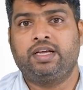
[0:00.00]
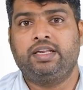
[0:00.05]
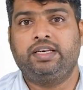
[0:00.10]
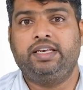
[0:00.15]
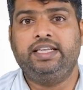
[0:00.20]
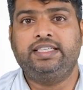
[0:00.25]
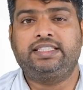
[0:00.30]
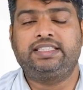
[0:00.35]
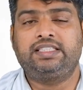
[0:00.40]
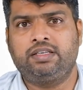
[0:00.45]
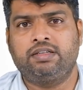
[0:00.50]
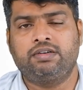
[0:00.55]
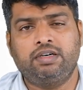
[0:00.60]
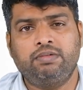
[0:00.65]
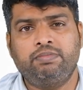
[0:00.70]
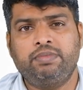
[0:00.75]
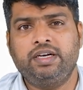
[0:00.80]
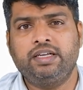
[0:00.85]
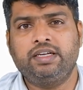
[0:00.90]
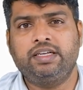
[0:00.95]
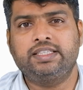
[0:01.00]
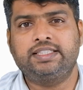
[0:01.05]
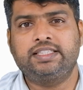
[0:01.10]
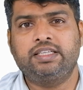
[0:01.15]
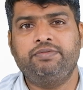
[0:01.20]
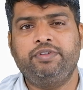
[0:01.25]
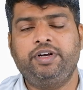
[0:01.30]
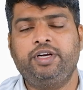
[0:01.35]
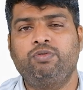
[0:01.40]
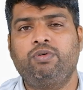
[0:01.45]
This third
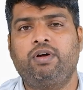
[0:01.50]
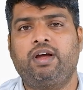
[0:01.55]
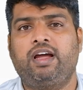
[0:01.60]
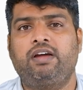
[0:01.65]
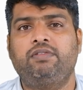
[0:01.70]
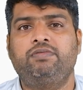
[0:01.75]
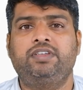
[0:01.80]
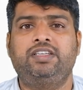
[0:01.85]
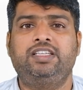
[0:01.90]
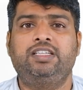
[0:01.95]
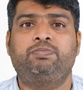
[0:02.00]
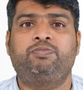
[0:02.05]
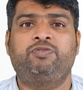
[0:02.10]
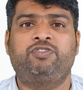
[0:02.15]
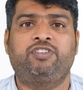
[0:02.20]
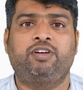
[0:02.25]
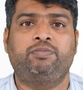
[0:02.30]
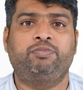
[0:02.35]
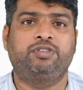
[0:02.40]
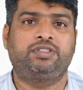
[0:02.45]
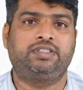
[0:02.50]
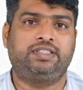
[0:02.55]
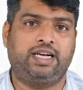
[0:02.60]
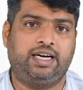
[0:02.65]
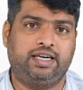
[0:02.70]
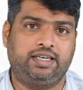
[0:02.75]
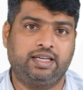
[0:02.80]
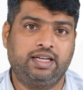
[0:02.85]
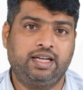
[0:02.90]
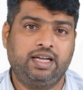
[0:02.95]
medication we do have is the
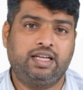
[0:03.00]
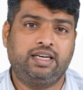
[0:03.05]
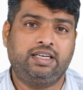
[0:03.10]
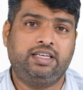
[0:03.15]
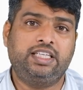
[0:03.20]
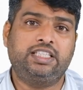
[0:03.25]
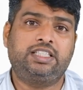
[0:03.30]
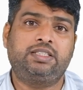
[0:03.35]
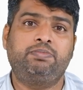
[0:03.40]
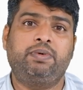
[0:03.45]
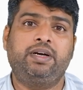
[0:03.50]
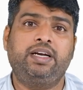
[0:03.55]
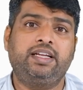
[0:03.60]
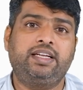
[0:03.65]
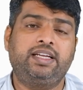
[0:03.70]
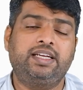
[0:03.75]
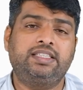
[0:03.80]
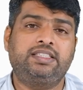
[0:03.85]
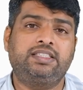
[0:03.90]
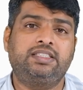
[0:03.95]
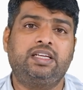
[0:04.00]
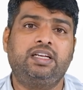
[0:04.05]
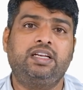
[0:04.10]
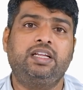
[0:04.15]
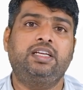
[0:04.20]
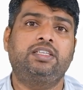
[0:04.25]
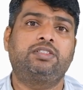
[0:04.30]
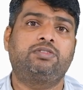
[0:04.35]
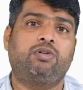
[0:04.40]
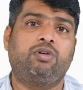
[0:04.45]
febuxostat. This medication
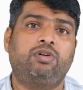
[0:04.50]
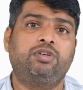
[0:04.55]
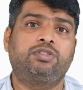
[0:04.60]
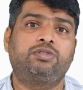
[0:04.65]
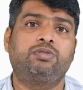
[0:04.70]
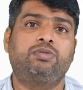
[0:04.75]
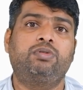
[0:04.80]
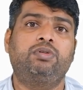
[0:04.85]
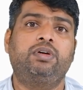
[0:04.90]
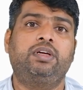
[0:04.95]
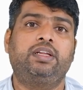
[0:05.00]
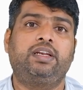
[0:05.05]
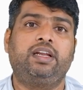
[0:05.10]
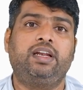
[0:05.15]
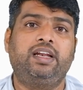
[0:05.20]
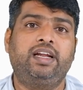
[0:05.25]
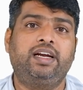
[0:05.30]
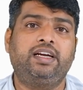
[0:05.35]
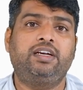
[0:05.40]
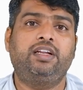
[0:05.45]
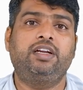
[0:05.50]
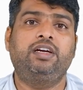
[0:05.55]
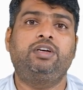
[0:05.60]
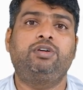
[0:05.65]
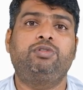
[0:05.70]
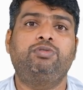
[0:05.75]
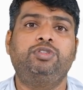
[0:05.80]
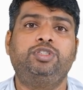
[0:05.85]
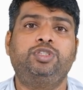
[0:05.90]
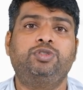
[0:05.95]
is also
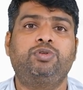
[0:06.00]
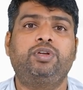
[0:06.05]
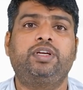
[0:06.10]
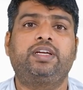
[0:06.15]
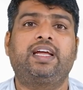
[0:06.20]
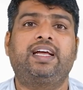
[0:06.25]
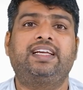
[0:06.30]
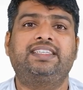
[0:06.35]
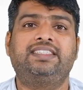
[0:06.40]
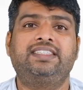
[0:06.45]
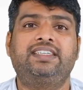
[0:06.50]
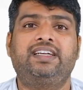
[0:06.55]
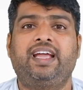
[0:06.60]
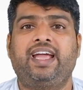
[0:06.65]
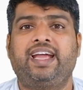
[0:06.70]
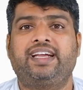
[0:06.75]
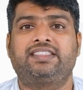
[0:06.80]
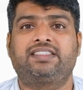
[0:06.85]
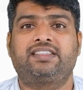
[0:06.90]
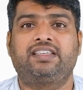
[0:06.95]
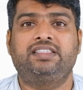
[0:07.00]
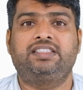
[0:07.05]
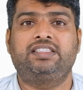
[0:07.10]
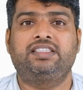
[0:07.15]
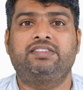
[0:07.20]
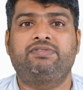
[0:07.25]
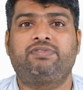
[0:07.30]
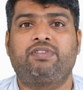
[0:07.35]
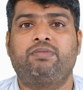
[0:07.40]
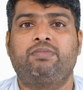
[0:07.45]
related to uric acid
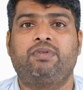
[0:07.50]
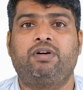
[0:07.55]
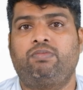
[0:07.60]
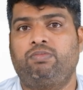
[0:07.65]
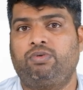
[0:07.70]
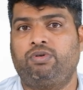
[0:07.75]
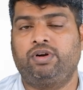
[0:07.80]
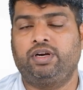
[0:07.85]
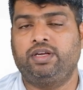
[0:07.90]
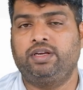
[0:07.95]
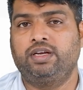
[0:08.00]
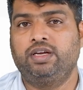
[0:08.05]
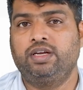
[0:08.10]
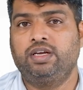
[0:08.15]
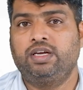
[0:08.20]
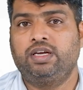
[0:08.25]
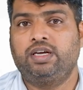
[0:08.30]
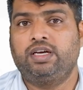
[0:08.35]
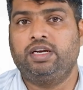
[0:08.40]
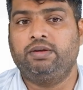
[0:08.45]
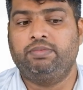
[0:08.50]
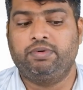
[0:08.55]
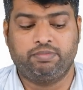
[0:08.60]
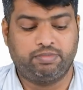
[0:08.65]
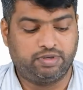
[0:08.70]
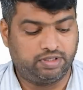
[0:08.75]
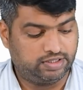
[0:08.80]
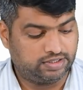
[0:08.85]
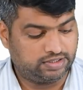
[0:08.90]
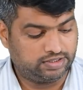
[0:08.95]
excretions from our body.
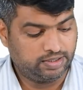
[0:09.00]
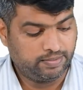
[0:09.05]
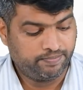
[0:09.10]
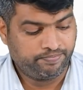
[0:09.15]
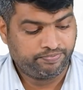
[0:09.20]
Remember this.